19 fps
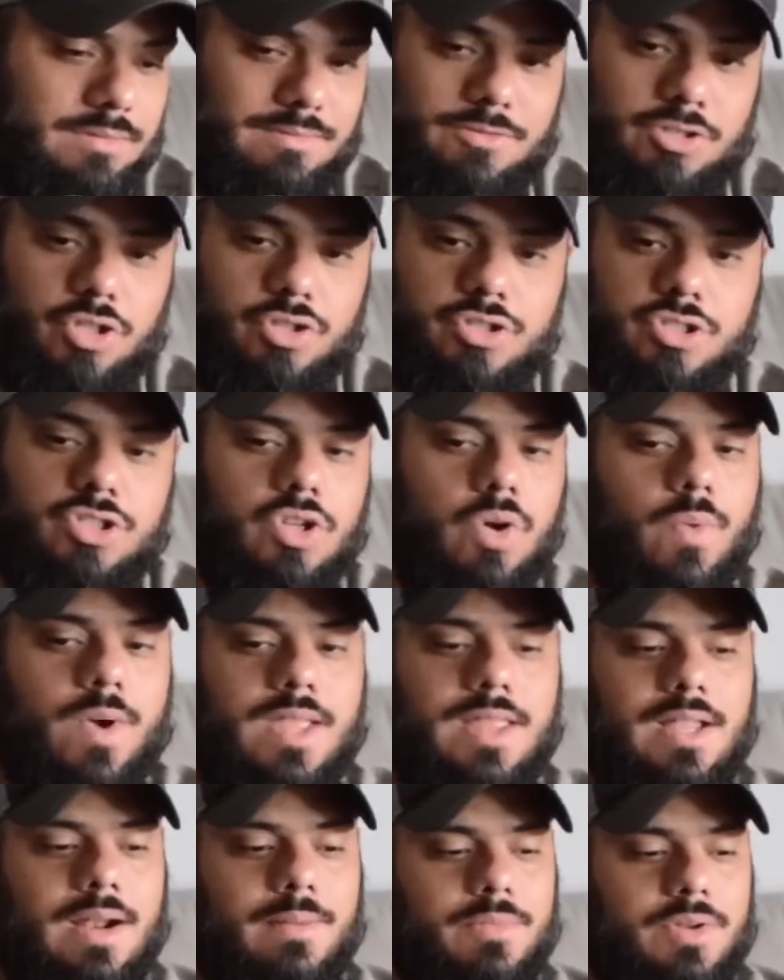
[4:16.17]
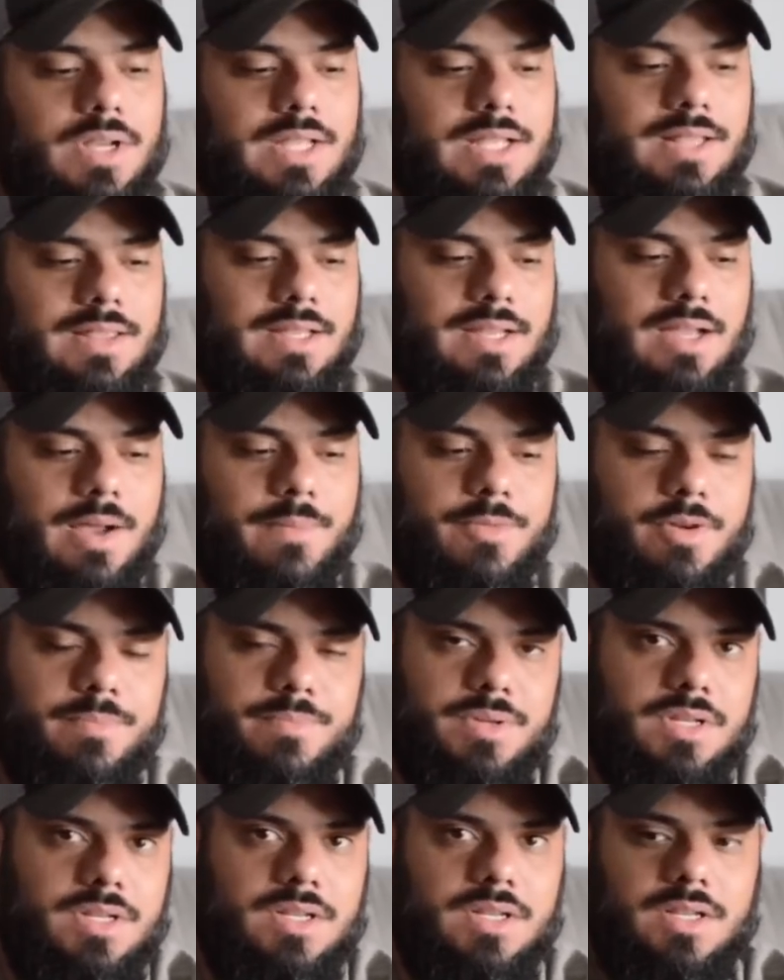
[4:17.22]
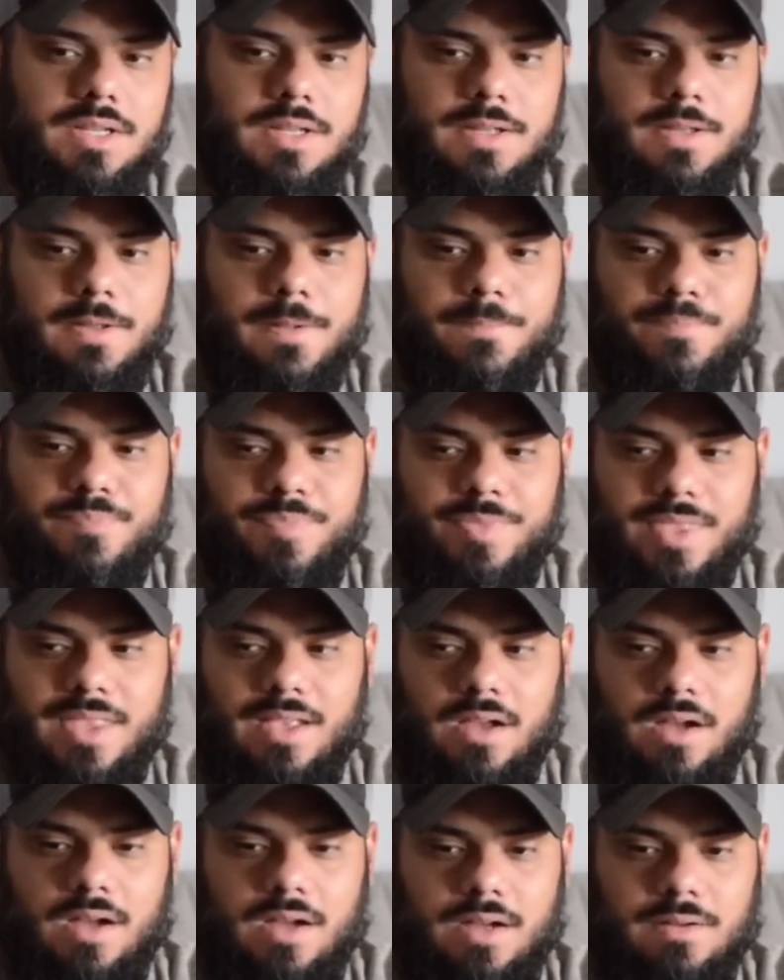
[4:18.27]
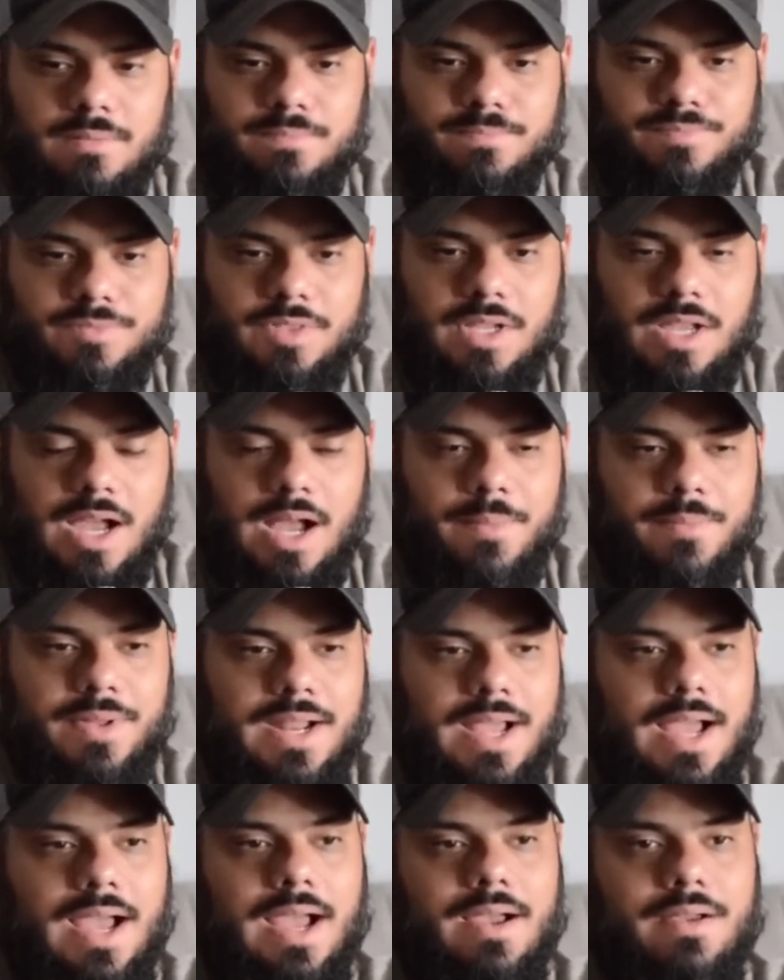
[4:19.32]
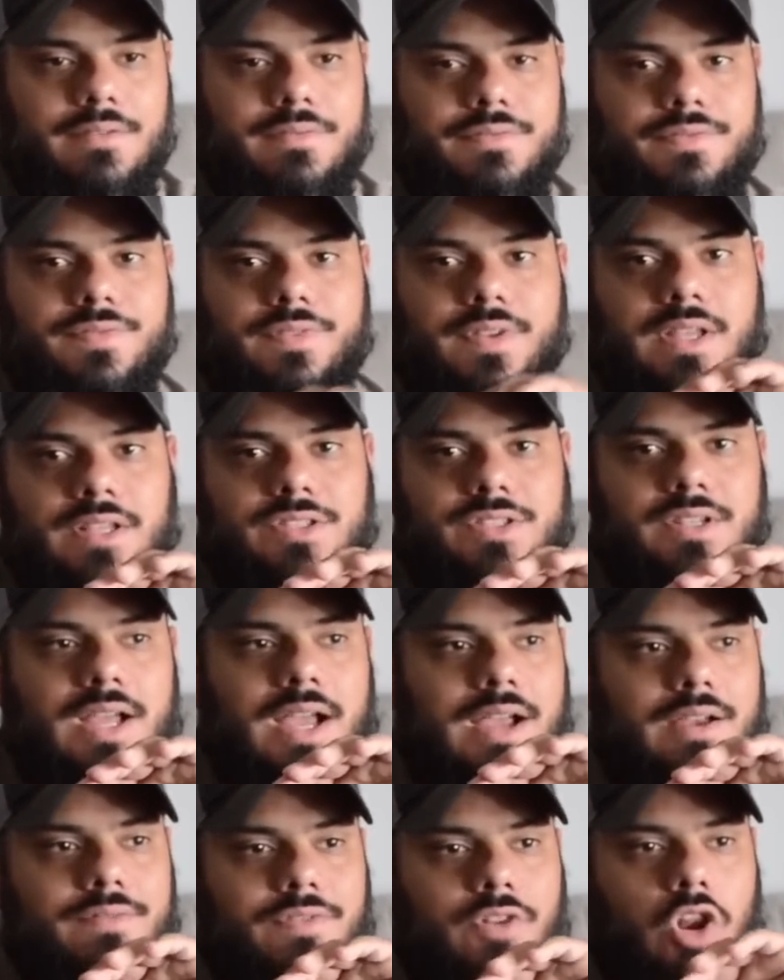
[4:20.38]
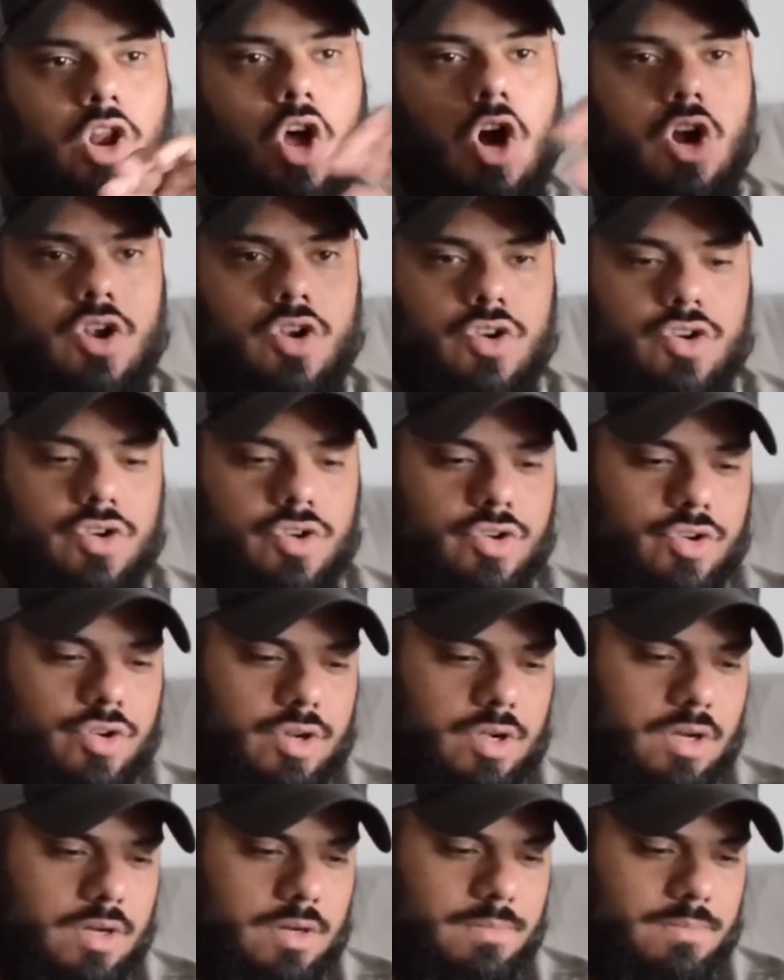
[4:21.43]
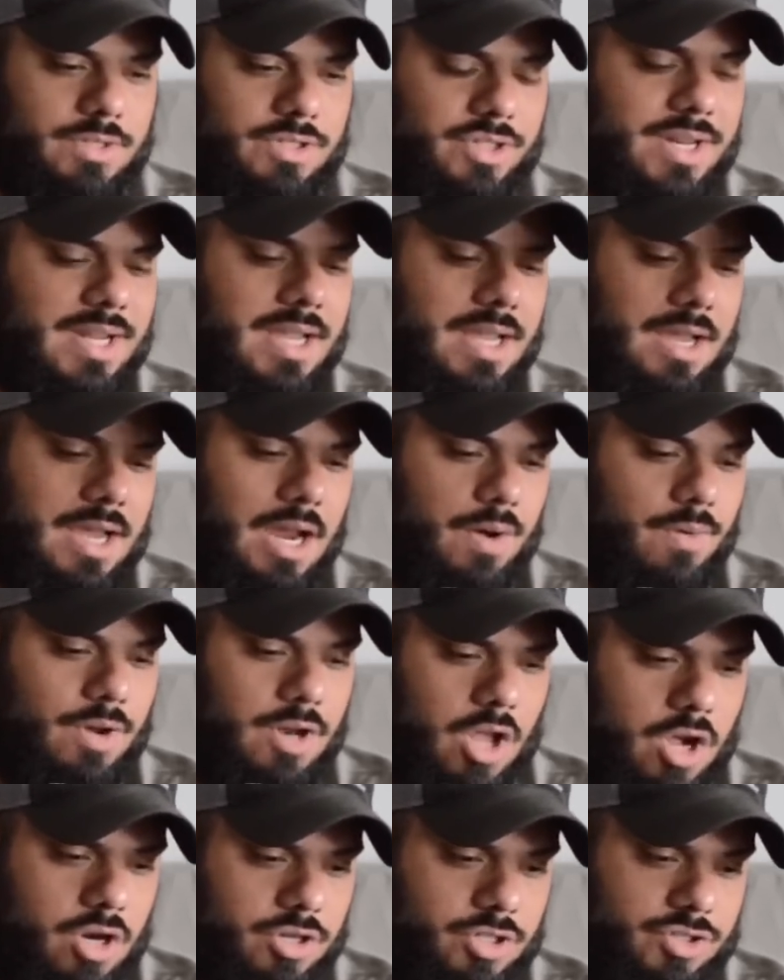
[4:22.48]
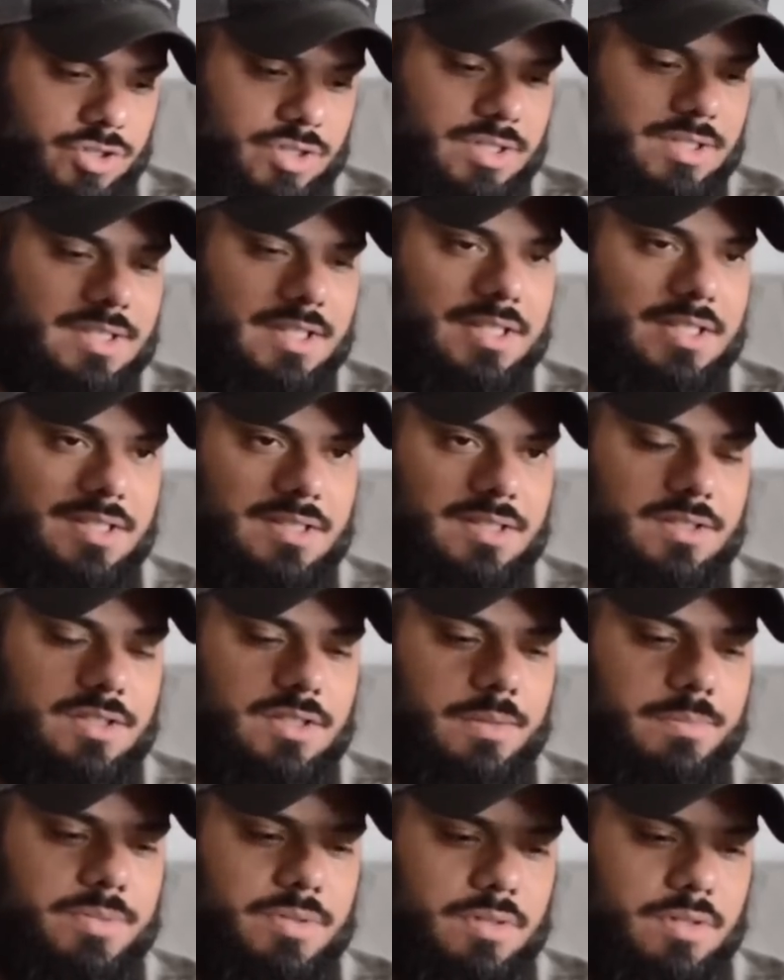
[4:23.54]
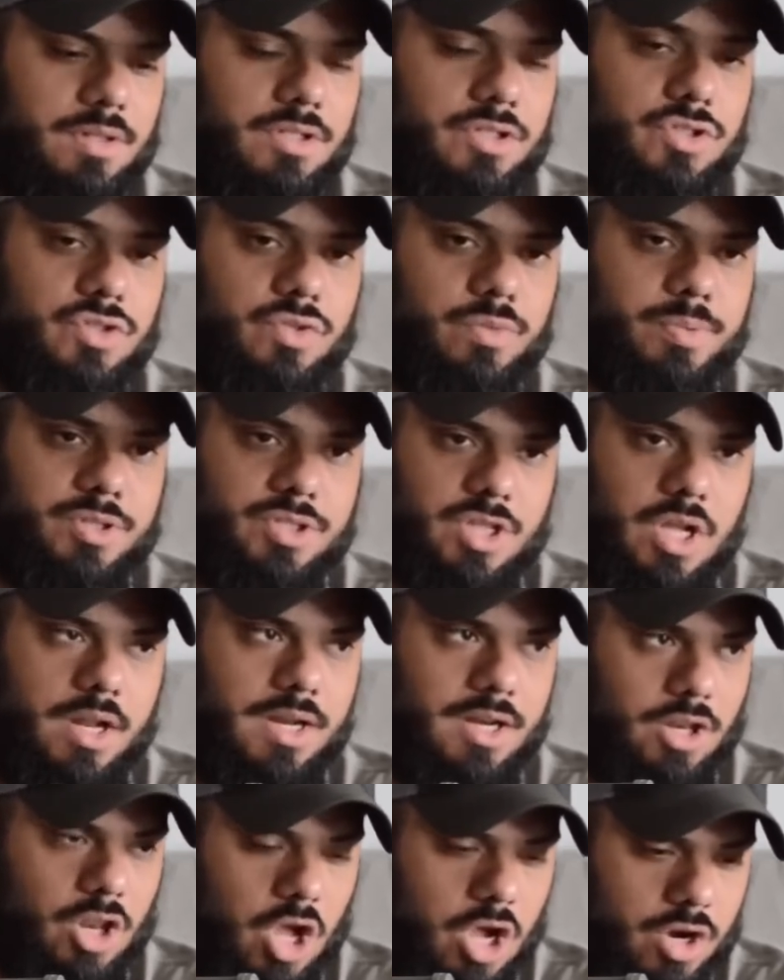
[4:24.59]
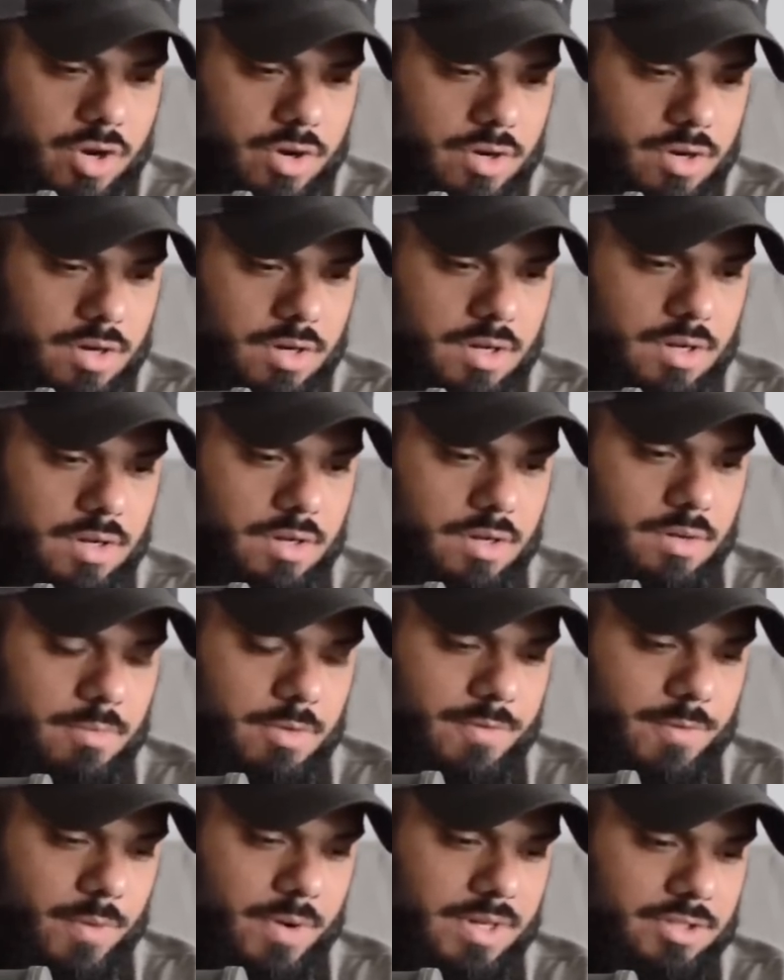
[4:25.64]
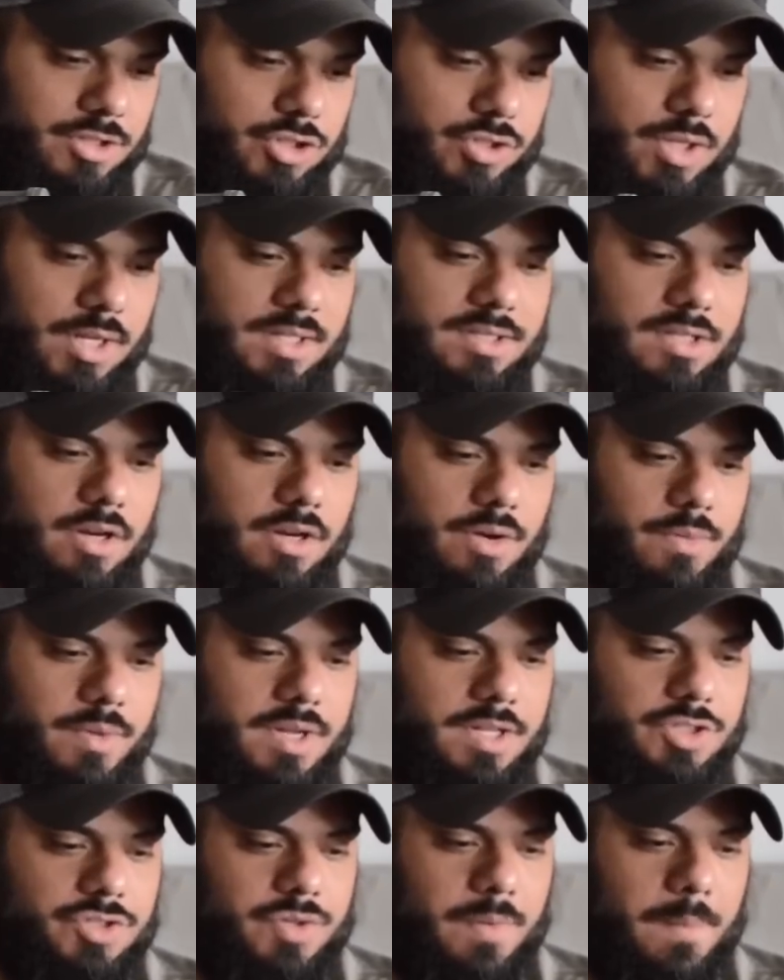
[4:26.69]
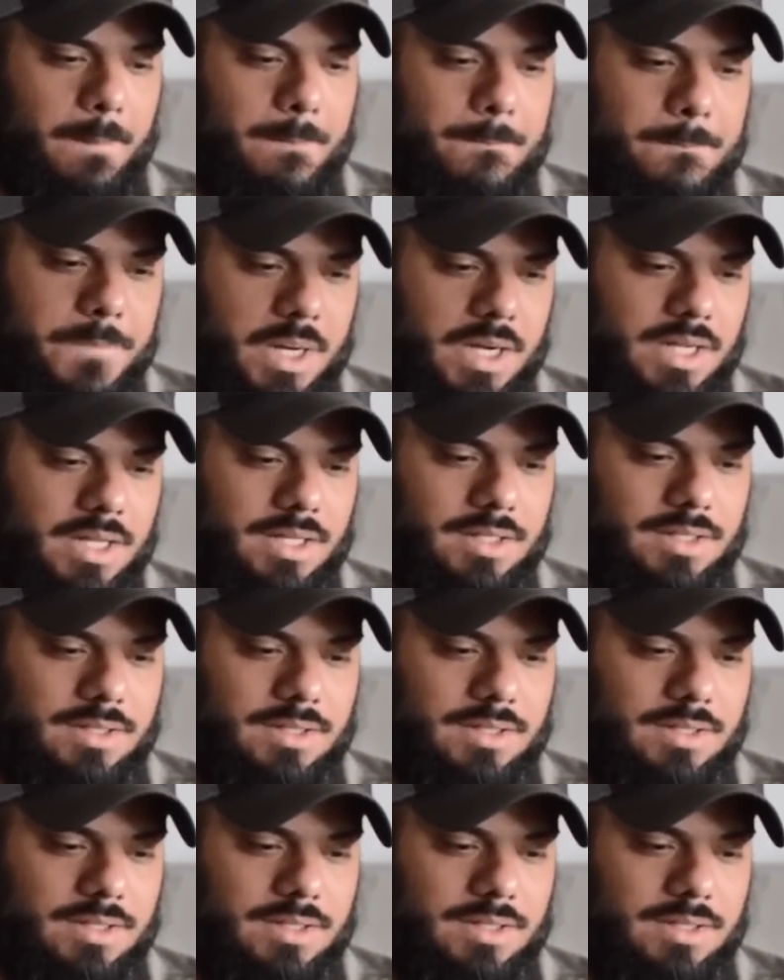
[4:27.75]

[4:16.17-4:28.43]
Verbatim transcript: so there's no way that I'm gonna get that. I'm gonna be, um, yeah, I'm gonna have it's gonna have longer. Um, it's gonna carry longer, so it's gonna stay sub, uh, supersonic longer before it hits the transonic range. But